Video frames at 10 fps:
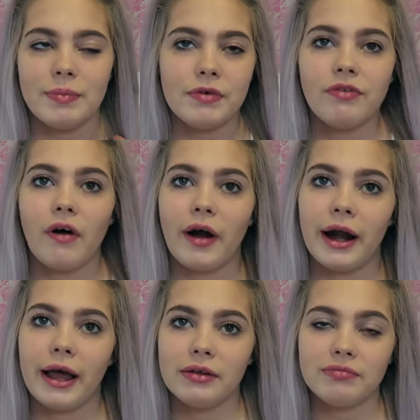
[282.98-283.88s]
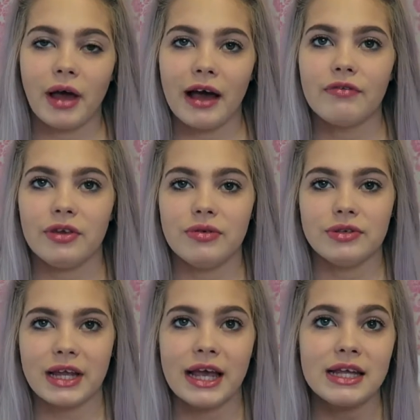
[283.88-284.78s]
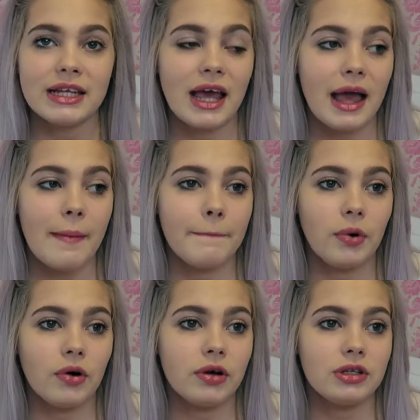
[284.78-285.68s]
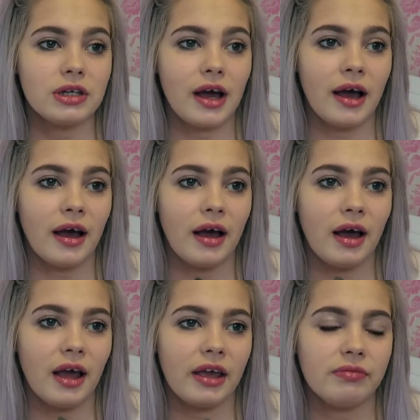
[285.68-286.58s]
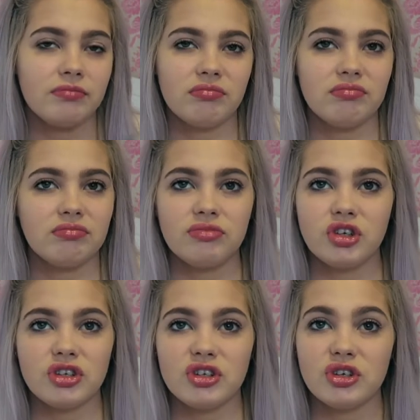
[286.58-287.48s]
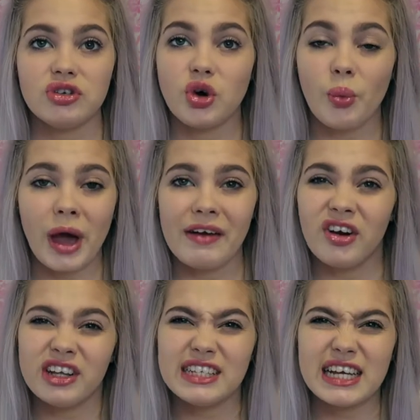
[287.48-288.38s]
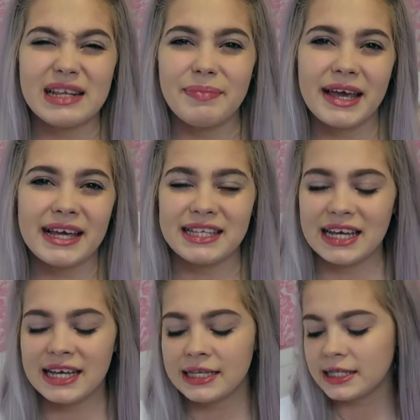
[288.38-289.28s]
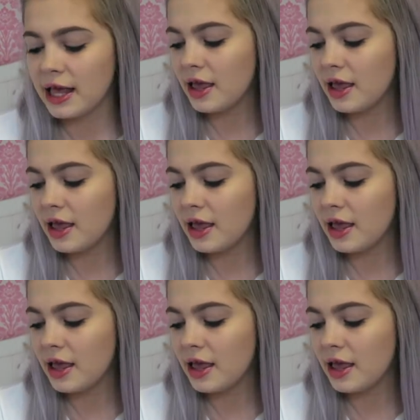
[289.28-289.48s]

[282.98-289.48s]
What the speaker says: it before and I have used it, but I just don't wear it on a daily basis.